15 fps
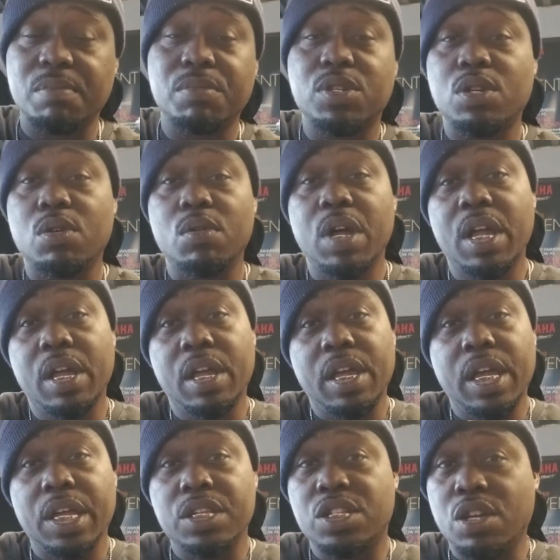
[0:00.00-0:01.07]
So,
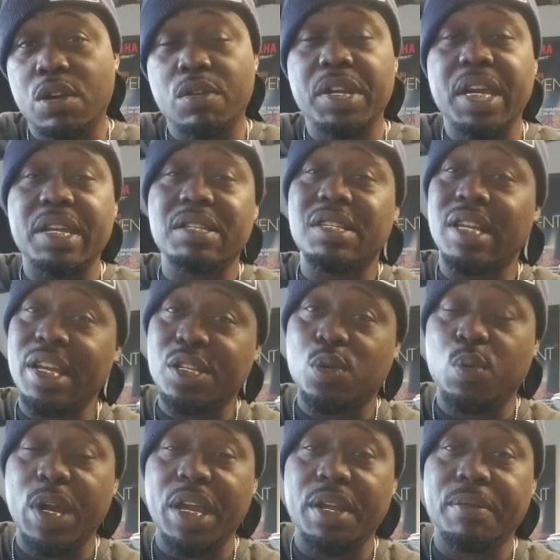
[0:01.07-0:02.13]
in turn, that is less
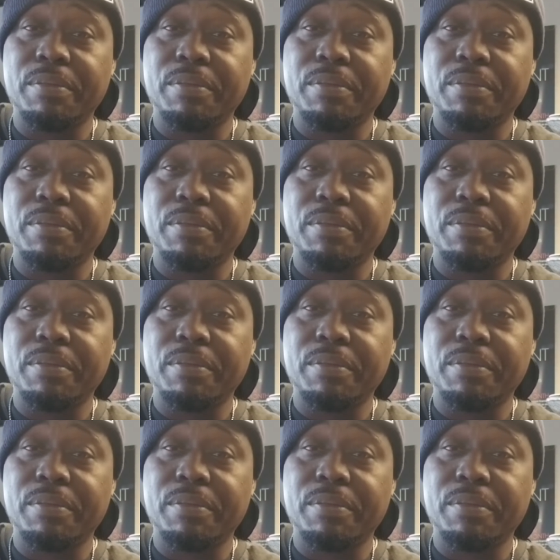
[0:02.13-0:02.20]
weight.